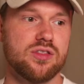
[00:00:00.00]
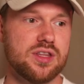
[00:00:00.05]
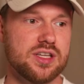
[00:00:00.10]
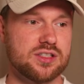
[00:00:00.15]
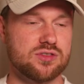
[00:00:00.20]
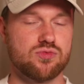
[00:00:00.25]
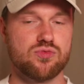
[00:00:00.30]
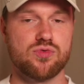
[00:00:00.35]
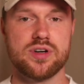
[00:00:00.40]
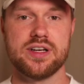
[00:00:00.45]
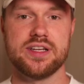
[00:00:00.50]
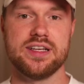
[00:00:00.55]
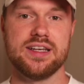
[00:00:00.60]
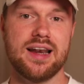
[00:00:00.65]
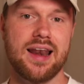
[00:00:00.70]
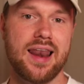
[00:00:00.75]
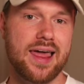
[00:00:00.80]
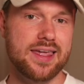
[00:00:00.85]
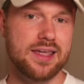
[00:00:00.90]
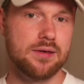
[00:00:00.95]
this really
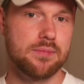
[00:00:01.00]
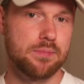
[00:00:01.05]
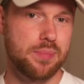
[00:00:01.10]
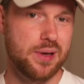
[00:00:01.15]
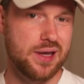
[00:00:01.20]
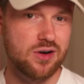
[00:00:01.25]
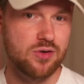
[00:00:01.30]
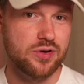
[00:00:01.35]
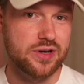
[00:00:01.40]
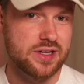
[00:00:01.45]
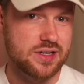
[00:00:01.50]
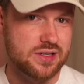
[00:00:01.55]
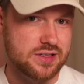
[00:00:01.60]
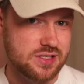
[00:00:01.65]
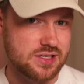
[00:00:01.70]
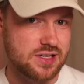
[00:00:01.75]
late period.